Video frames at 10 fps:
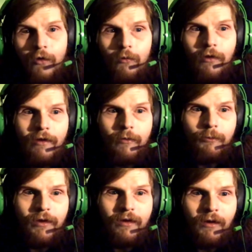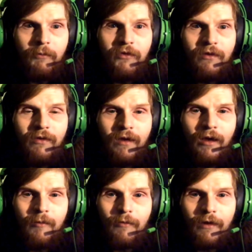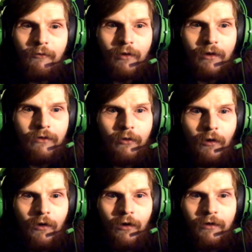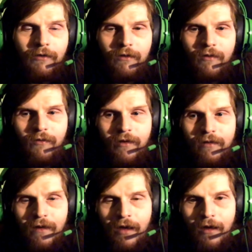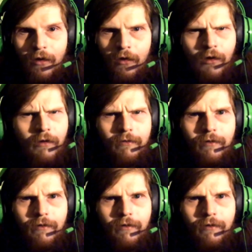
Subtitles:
We like to big ups to them, like Razor Hawk and stuff like that. Oh,